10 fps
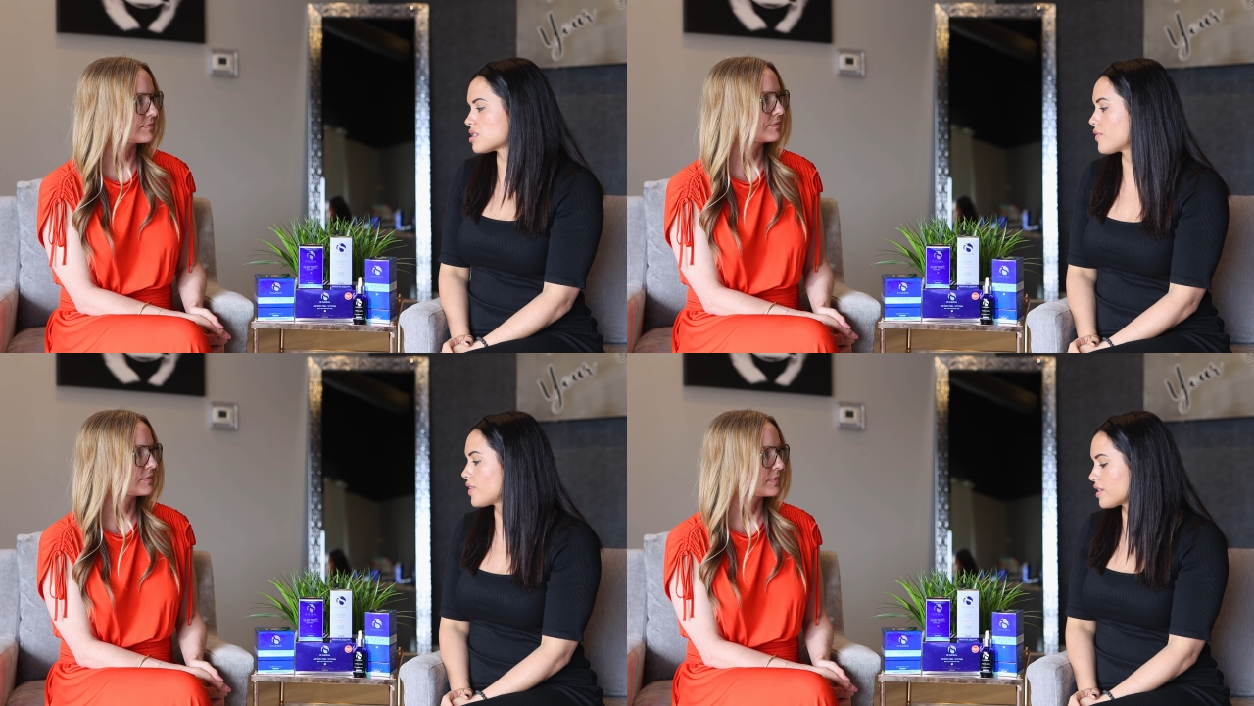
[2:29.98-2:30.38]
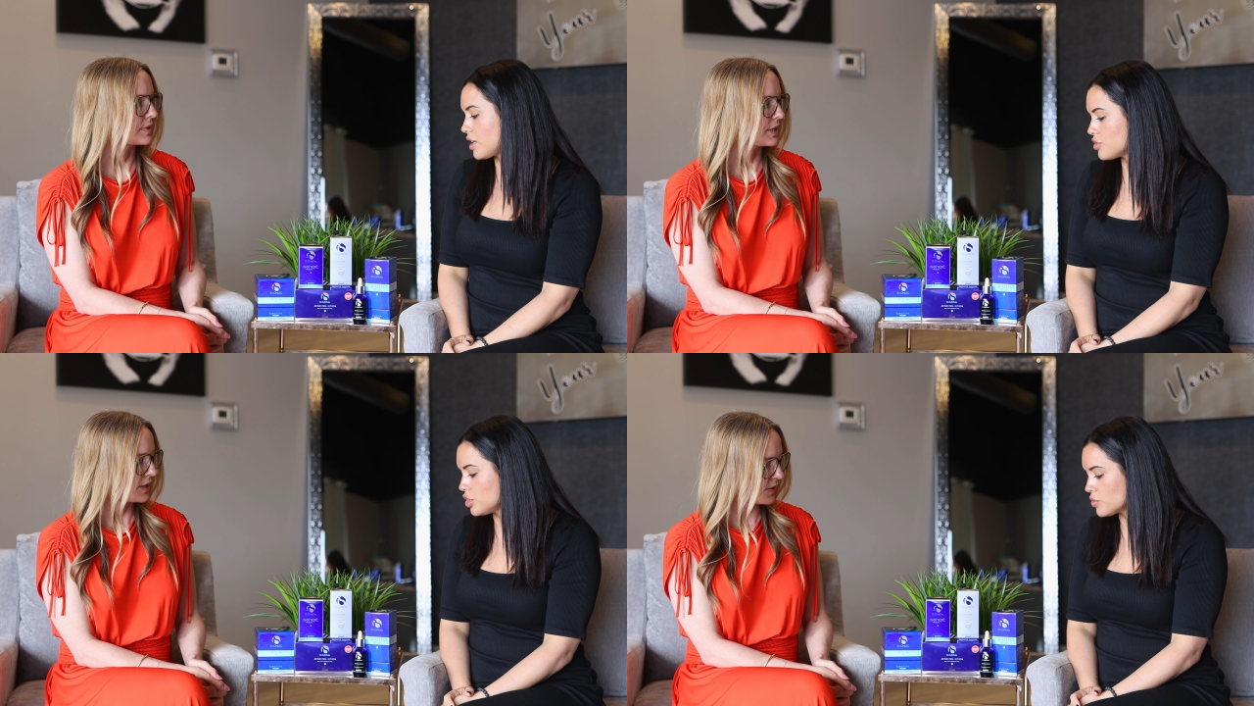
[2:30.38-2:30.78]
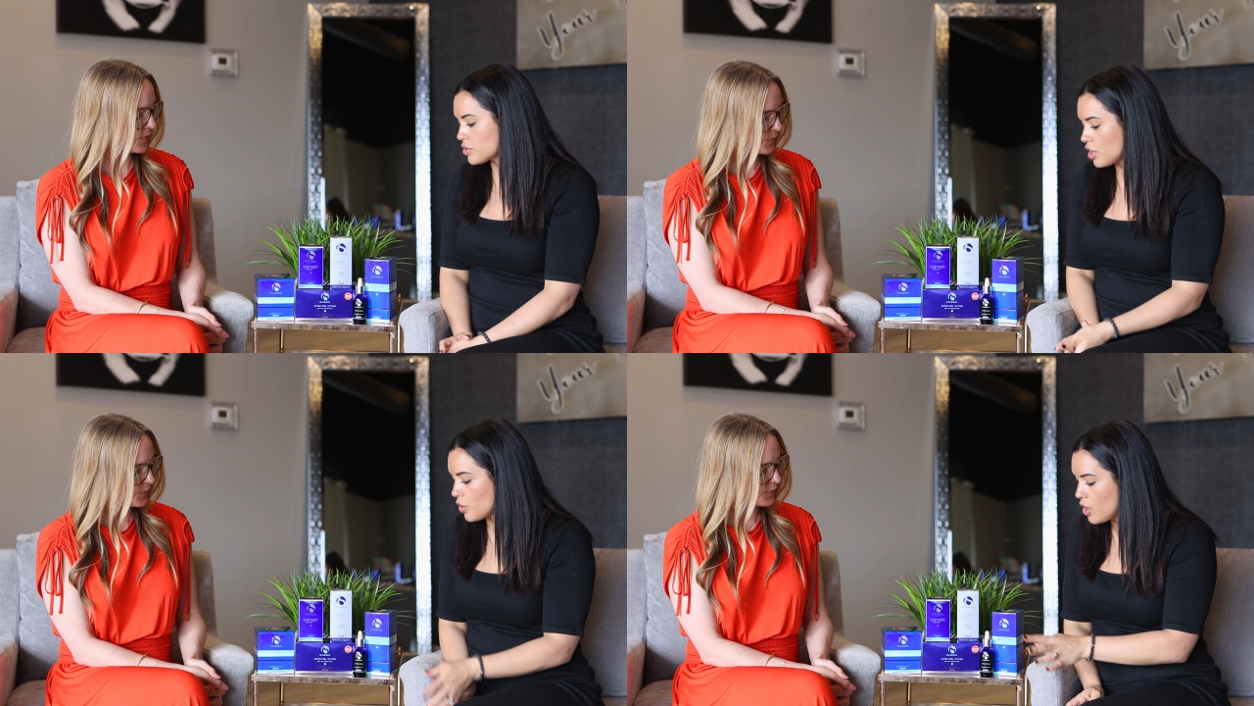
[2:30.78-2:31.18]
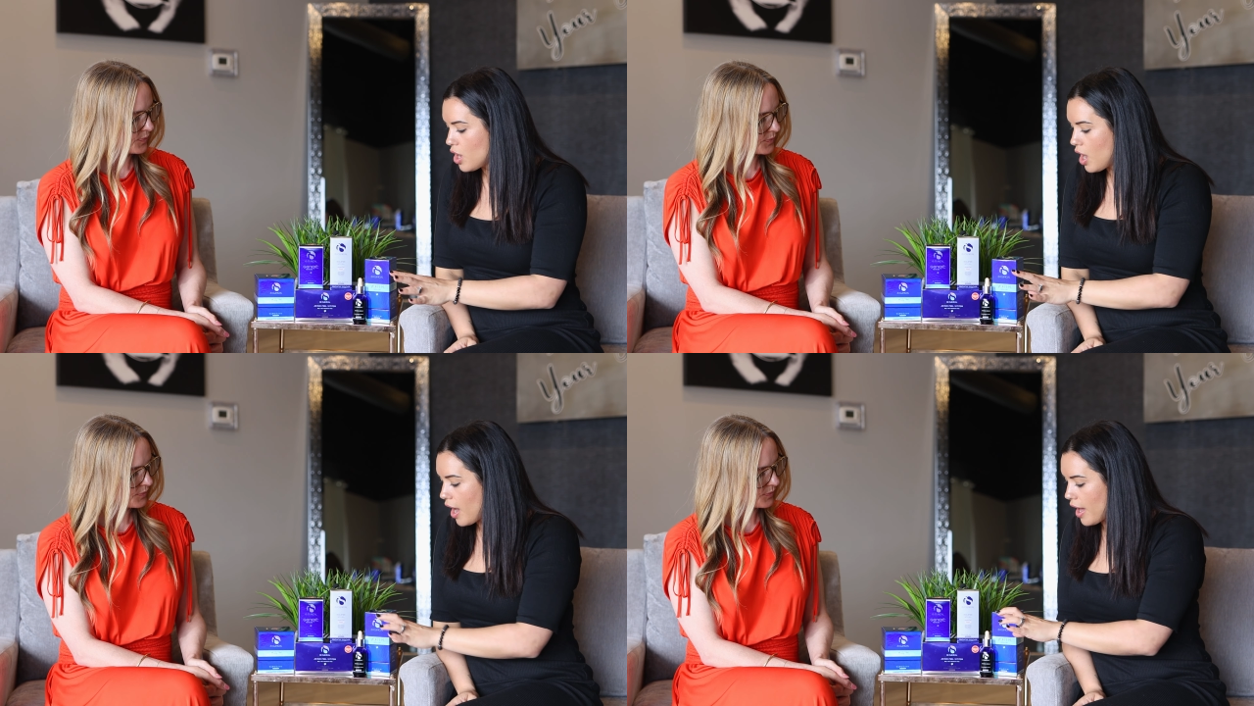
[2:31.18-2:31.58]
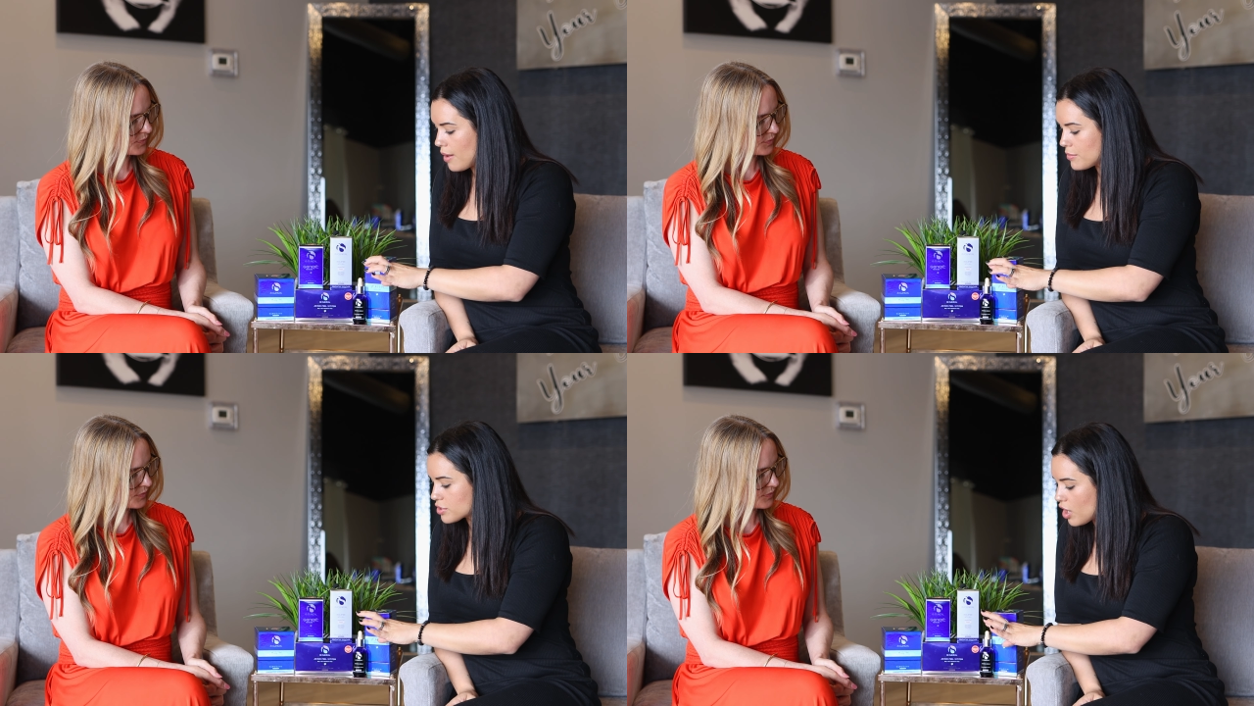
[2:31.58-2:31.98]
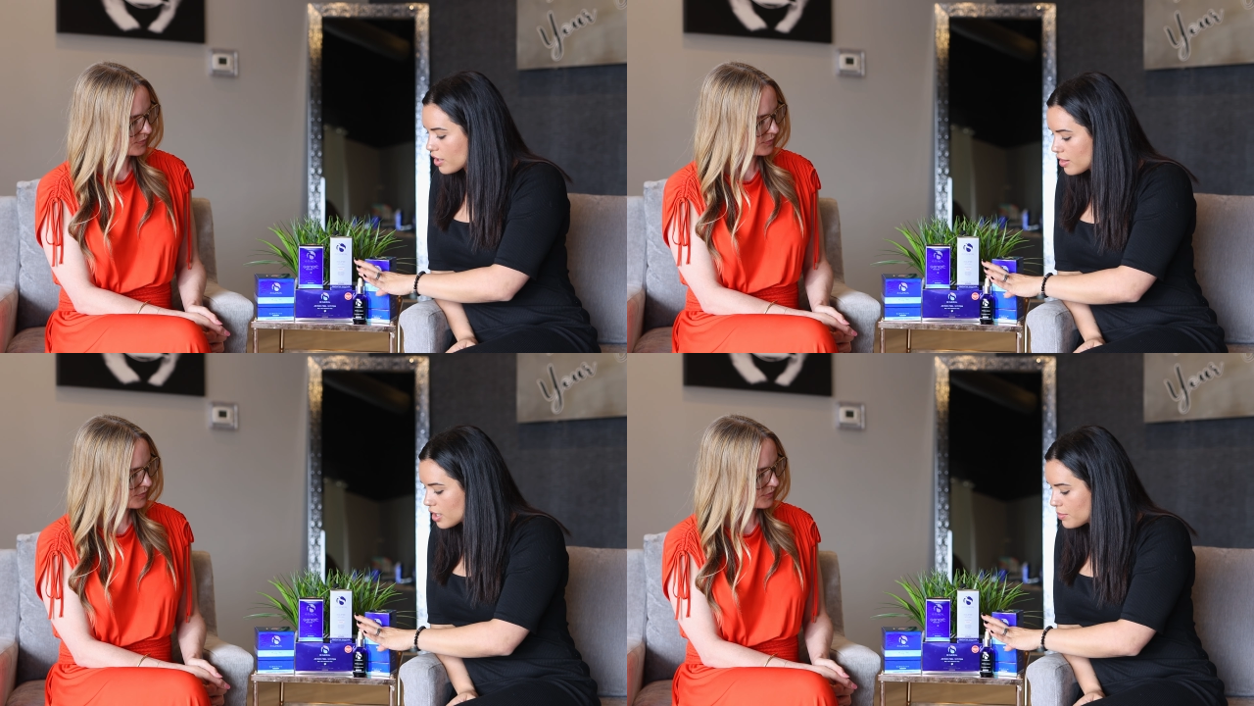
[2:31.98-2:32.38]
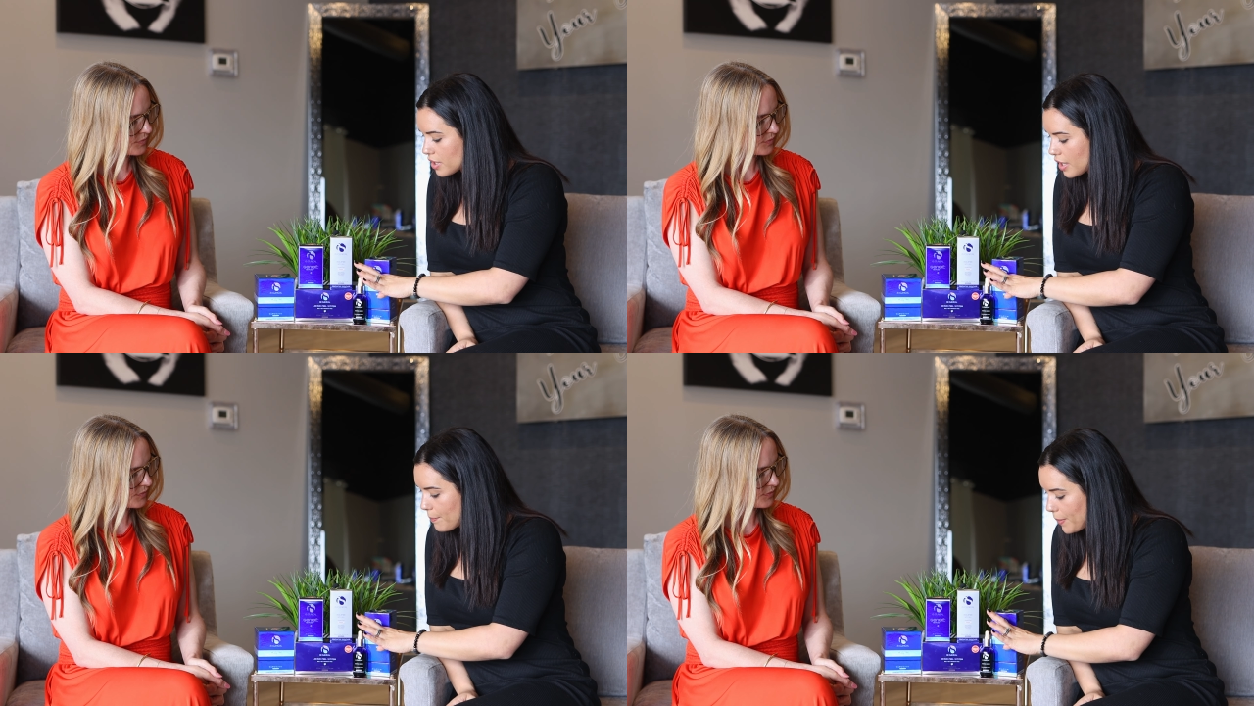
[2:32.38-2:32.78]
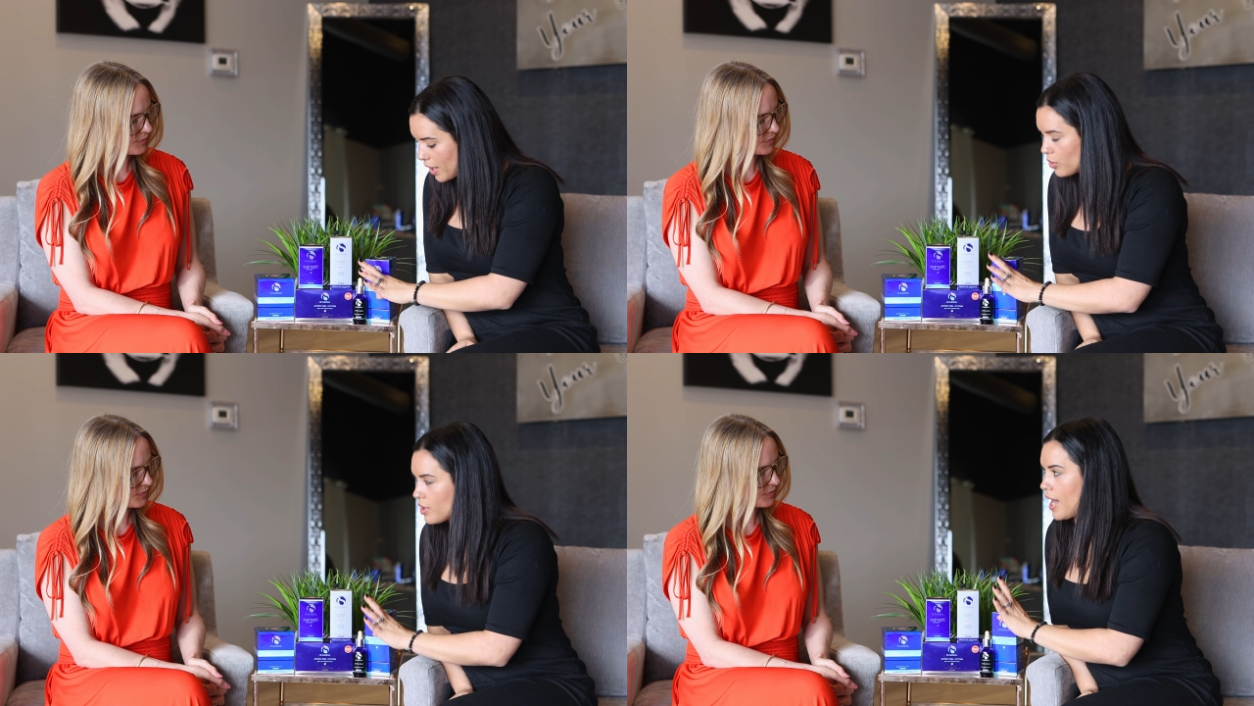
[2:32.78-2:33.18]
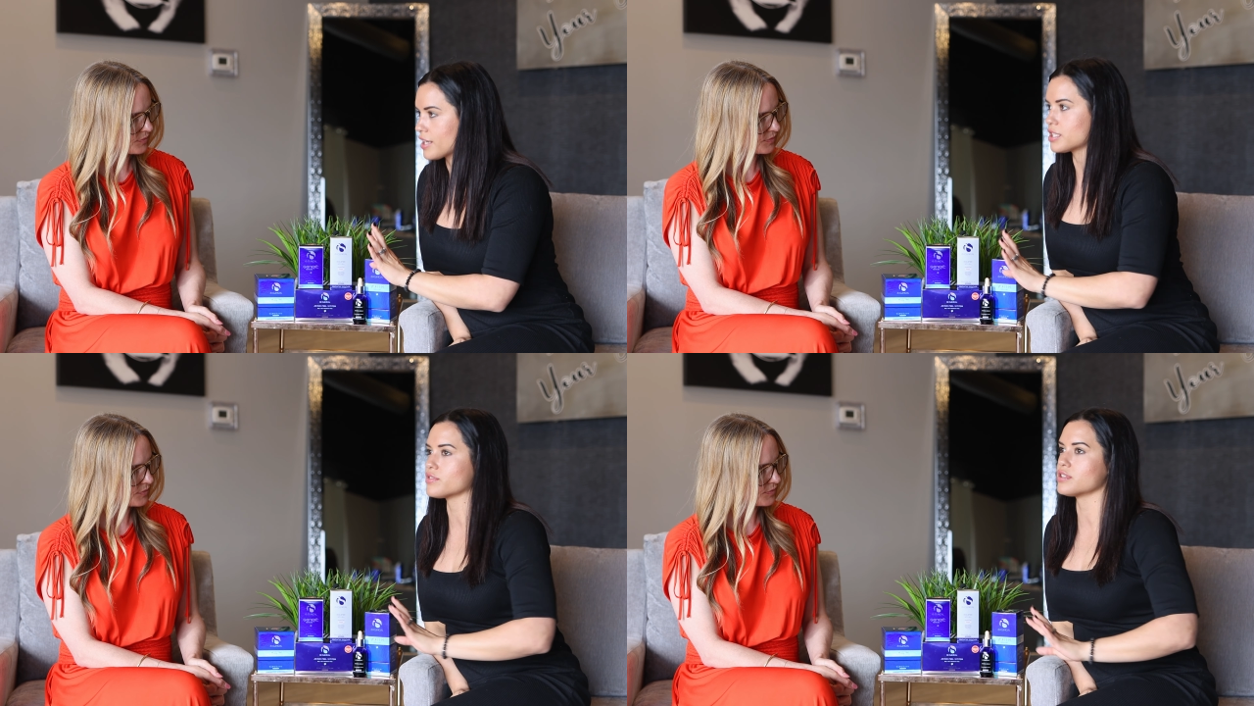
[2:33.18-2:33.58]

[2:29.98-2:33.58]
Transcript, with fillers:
Speaker 1: and stuff like that too. So talk a little bit about Active